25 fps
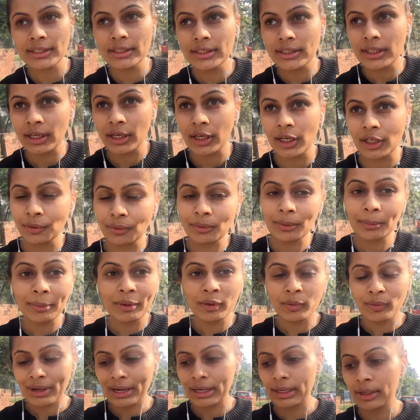this circuit will be
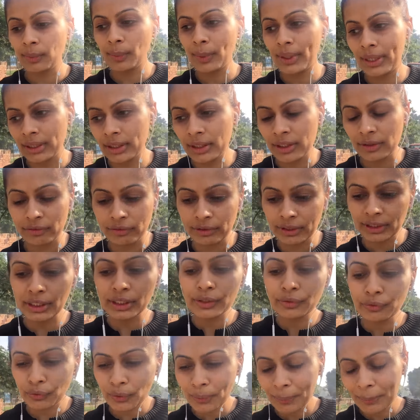very very
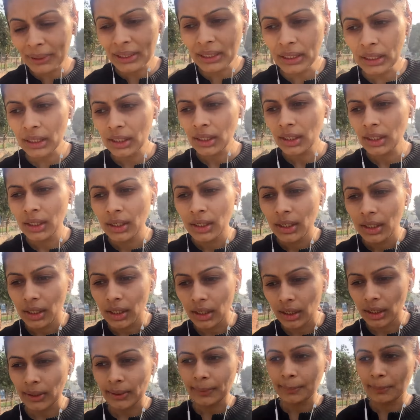difficult for me,
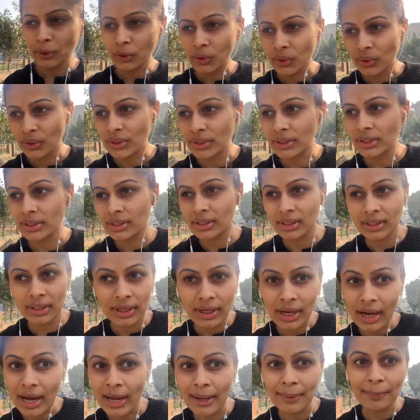because
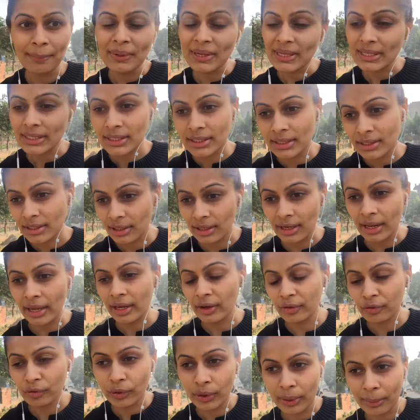I missed
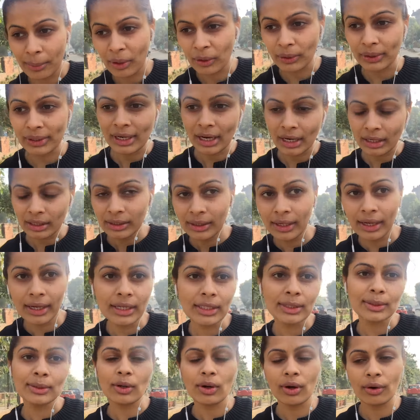like for about 10
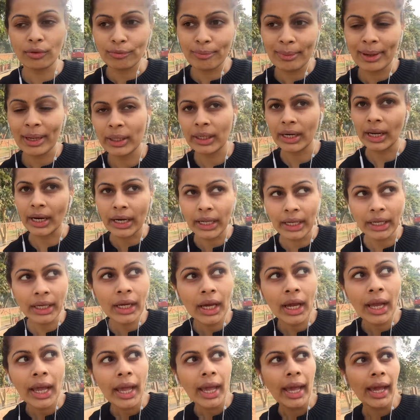days of my running,
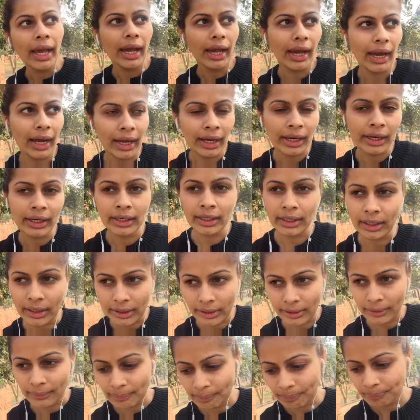and
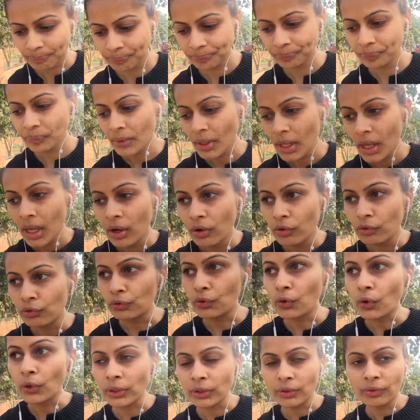
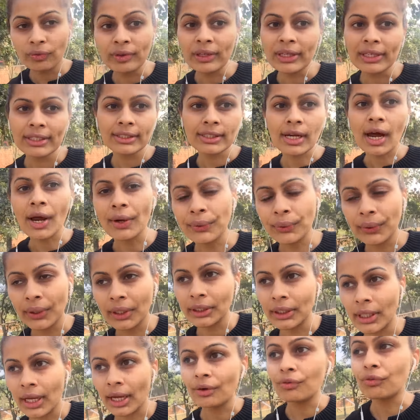fourth week start hona
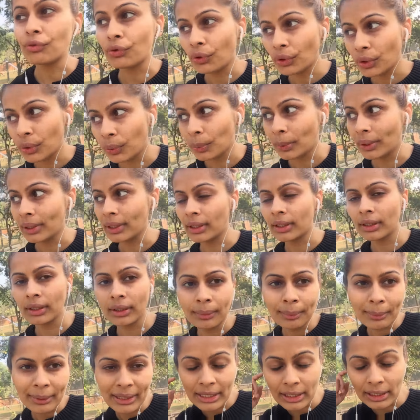tha, and fourth week
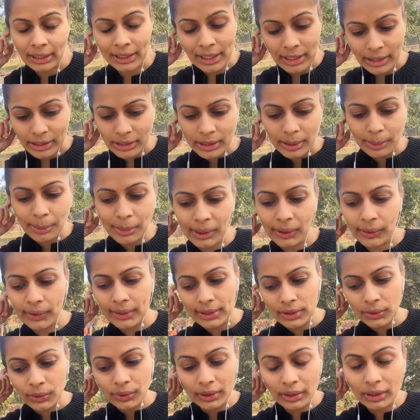mein intensity bhi
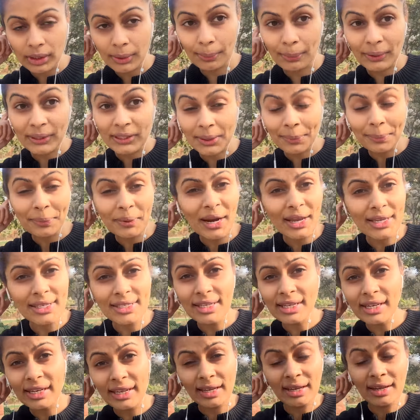increase honi thi, but
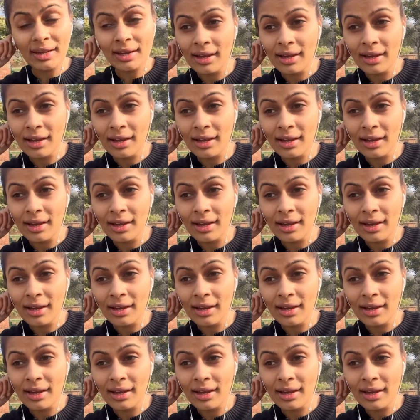surprisingly